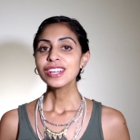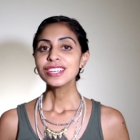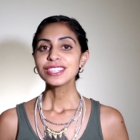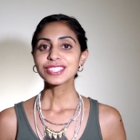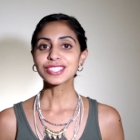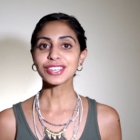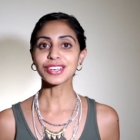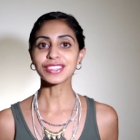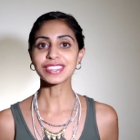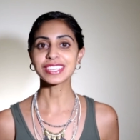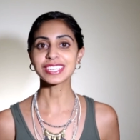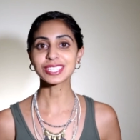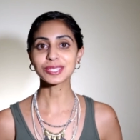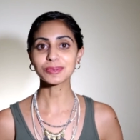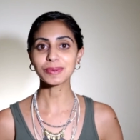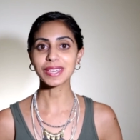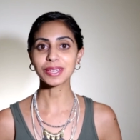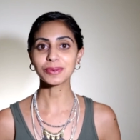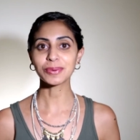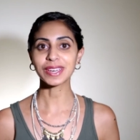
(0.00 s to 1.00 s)
So
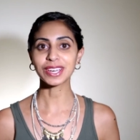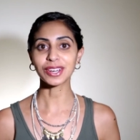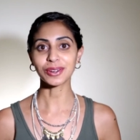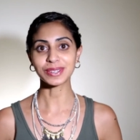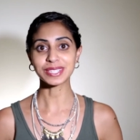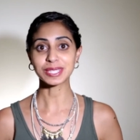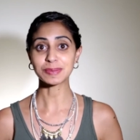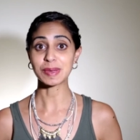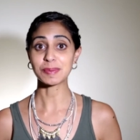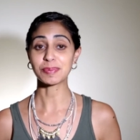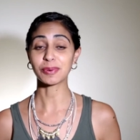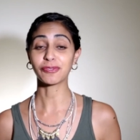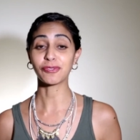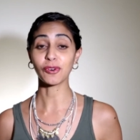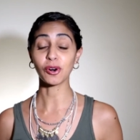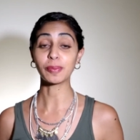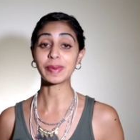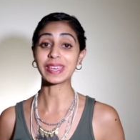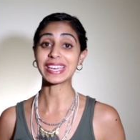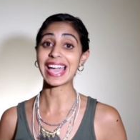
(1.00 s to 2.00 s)
this week we're going to be
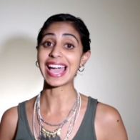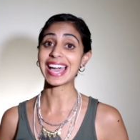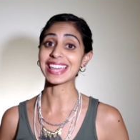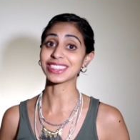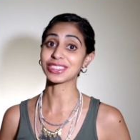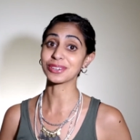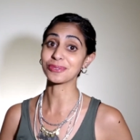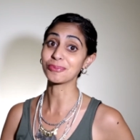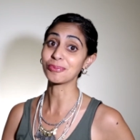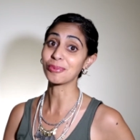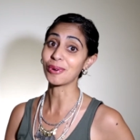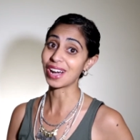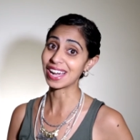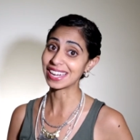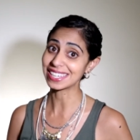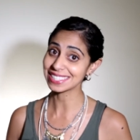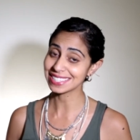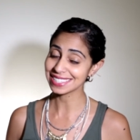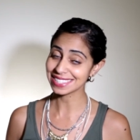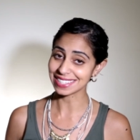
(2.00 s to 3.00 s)
performing at the
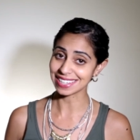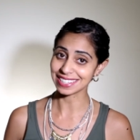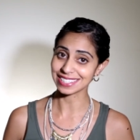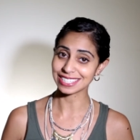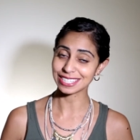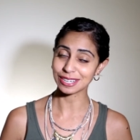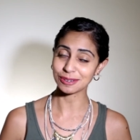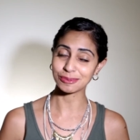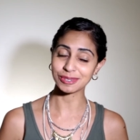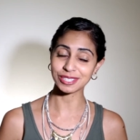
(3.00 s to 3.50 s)
Wine Centre,